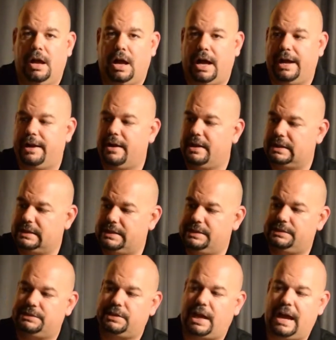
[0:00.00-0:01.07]
I got
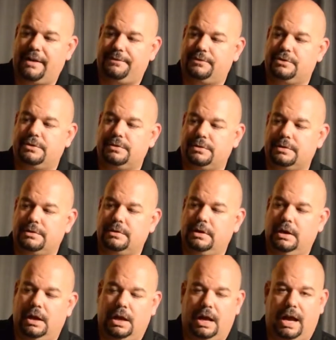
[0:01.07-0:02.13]
this after
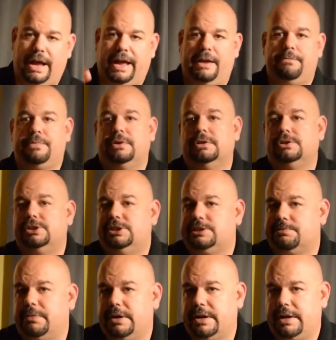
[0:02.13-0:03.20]
I had
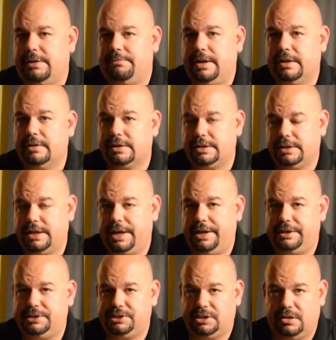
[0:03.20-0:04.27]
purchased my Pelican
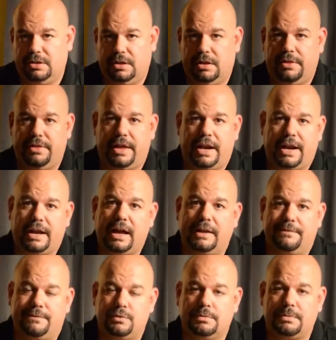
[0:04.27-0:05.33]
case that I
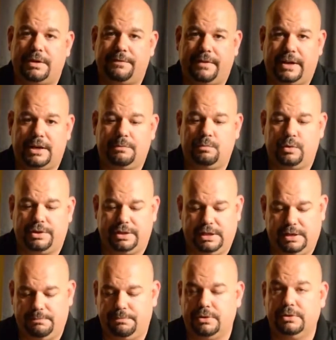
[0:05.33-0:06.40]
got for my Phantom with
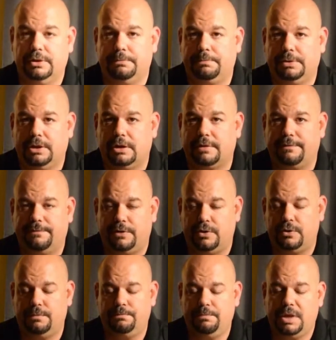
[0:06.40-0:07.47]
the pull and pluck
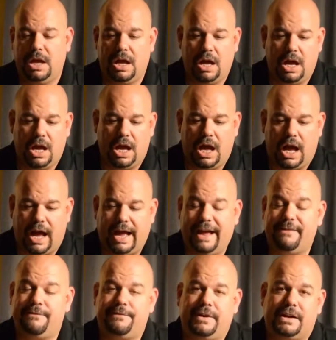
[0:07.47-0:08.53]
foam. I
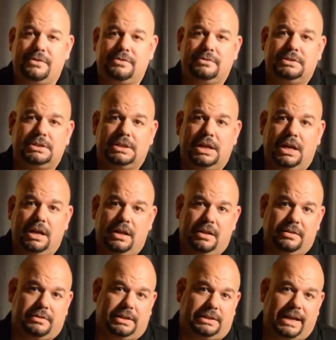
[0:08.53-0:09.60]
have found
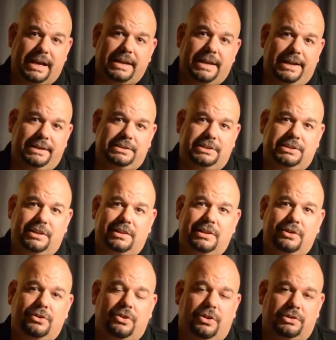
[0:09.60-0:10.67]
that that case is a
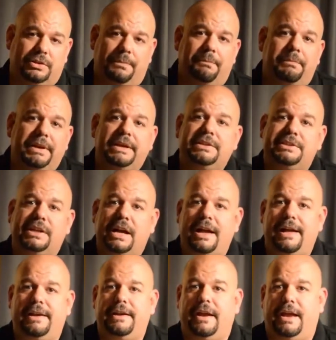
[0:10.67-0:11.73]
little on the big
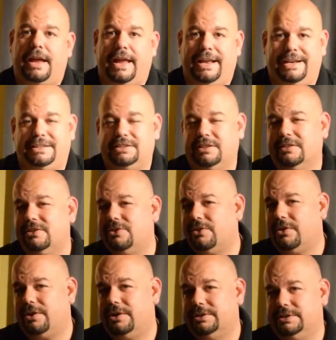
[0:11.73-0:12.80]
side and it's a
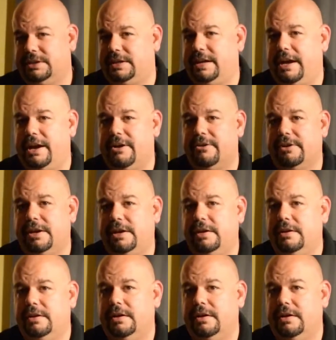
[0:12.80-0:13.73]
little hard to carry